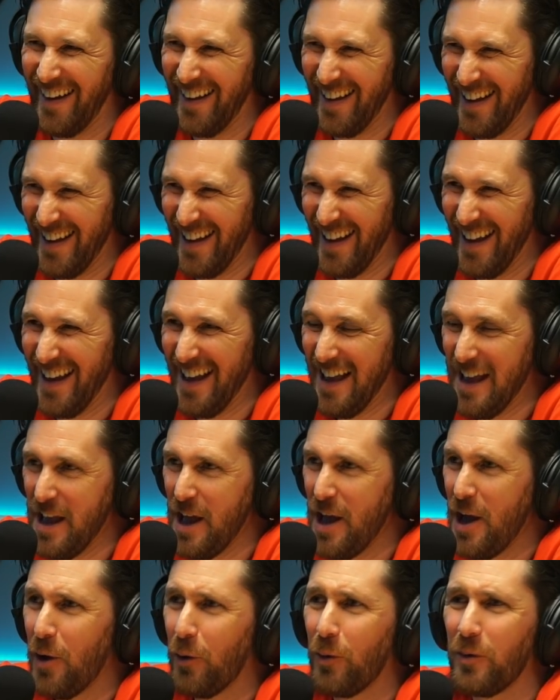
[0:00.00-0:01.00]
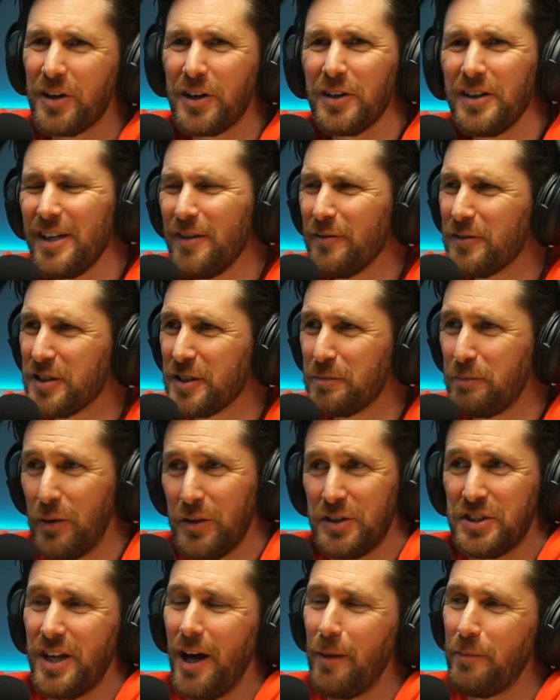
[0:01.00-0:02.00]
playing with himself. Well, like... couldn't he have just
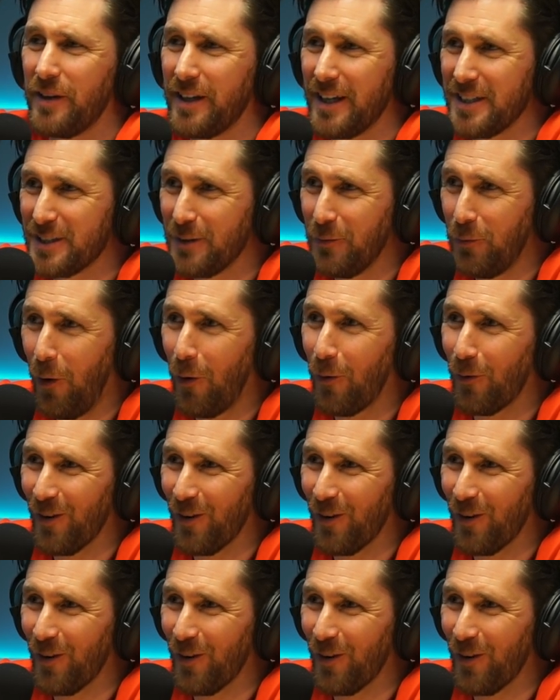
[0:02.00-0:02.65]
pushed it up against the wall?